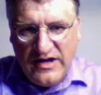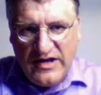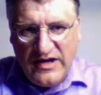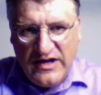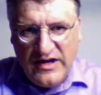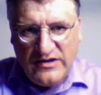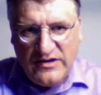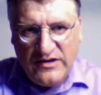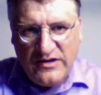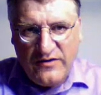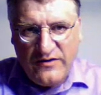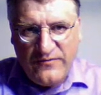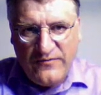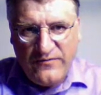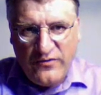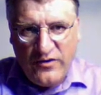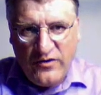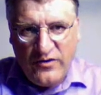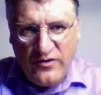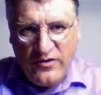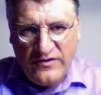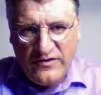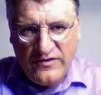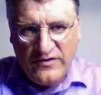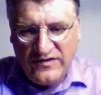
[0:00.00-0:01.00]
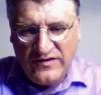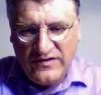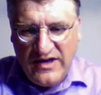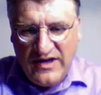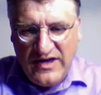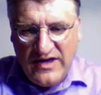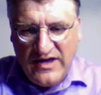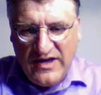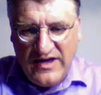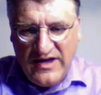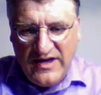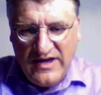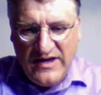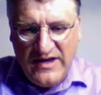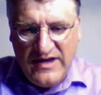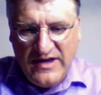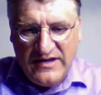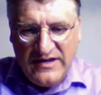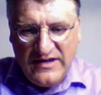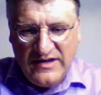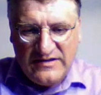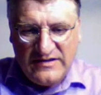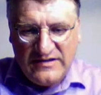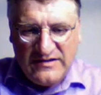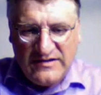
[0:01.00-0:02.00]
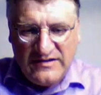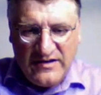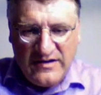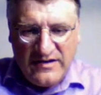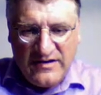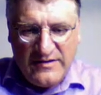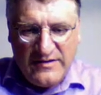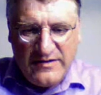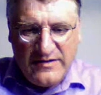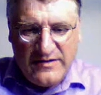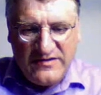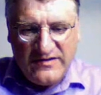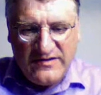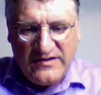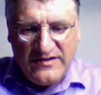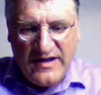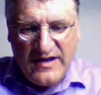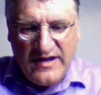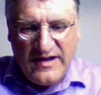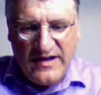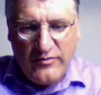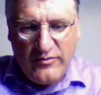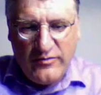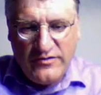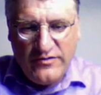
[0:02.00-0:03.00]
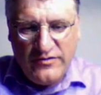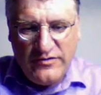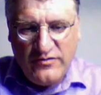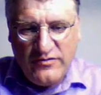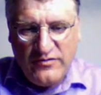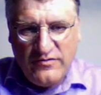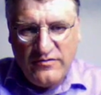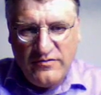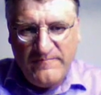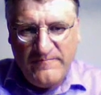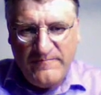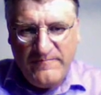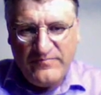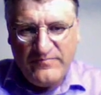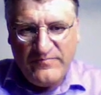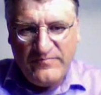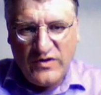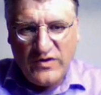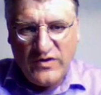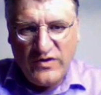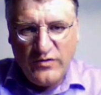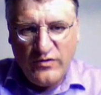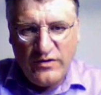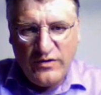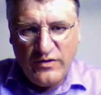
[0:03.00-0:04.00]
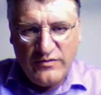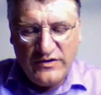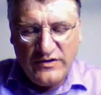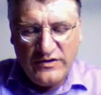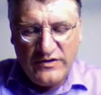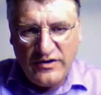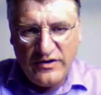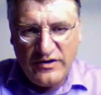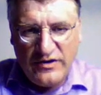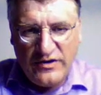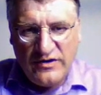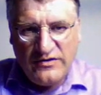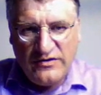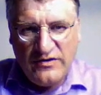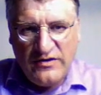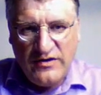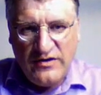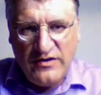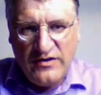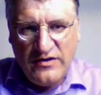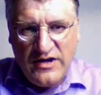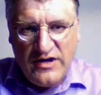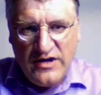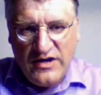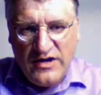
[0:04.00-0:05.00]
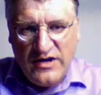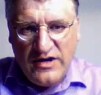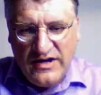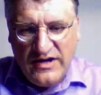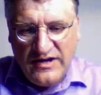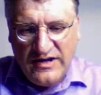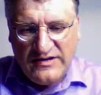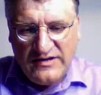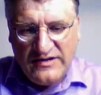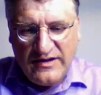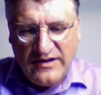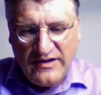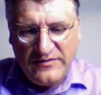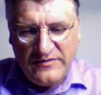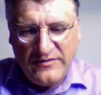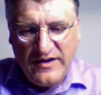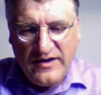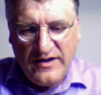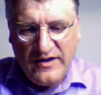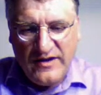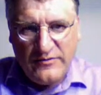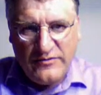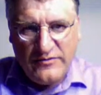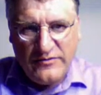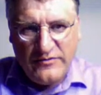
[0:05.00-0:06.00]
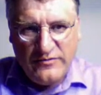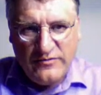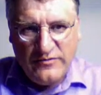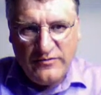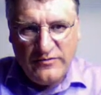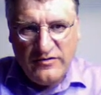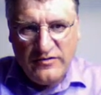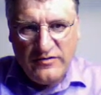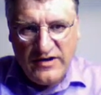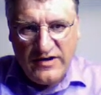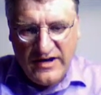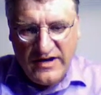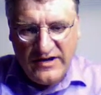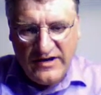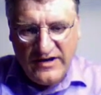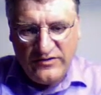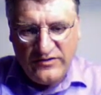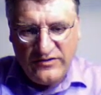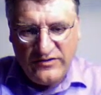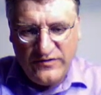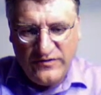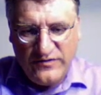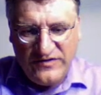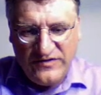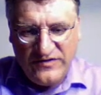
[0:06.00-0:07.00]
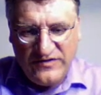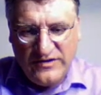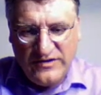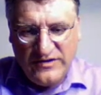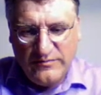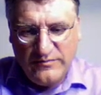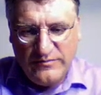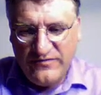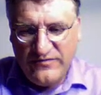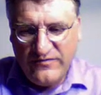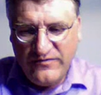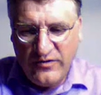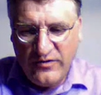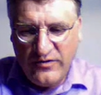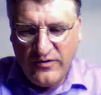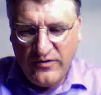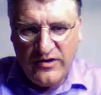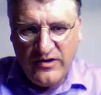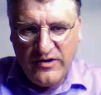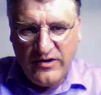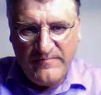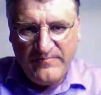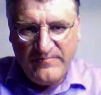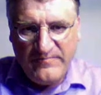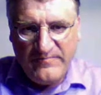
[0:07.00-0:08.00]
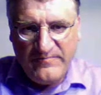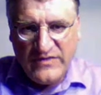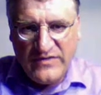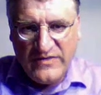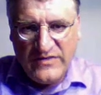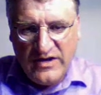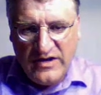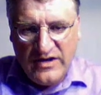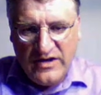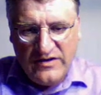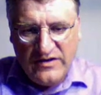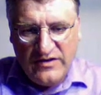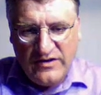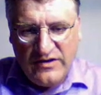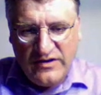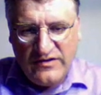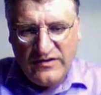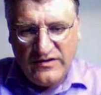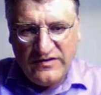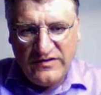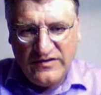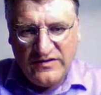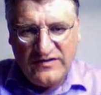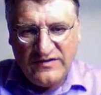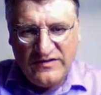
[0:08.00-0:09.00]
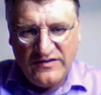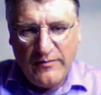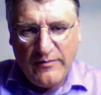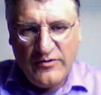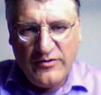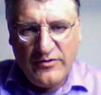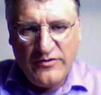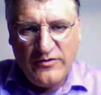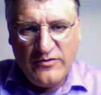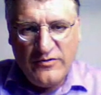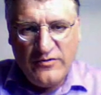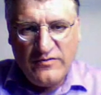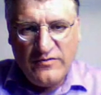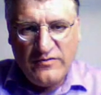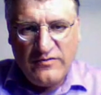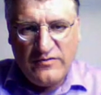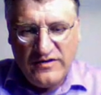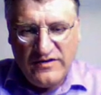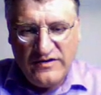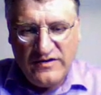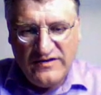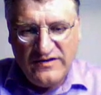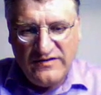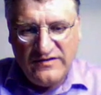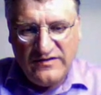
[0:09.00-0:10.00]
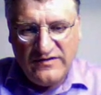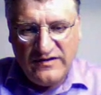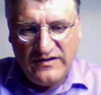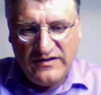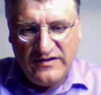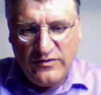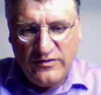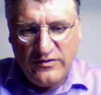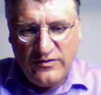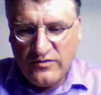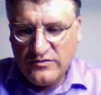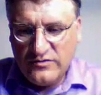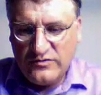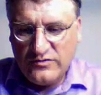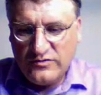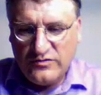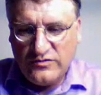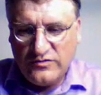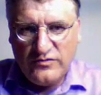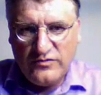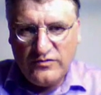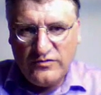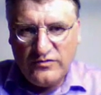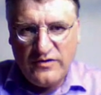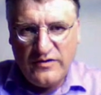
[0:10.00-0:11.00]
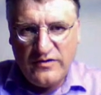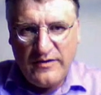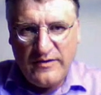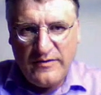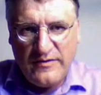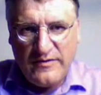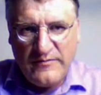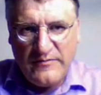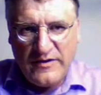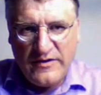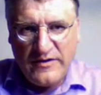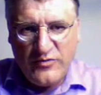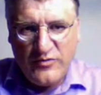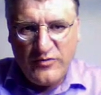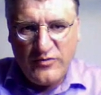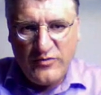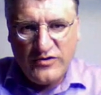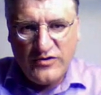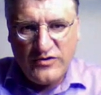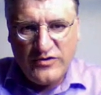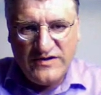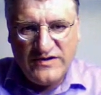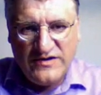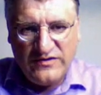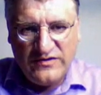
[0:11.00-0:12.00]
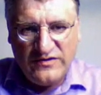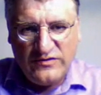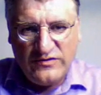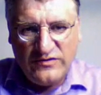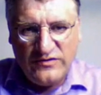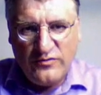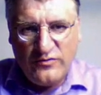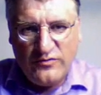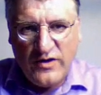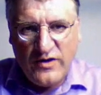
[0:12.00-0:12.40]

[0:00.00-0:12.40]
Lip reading: And of course, A times W will return A times W as we've seen it before, since W is equal to, my apologies, to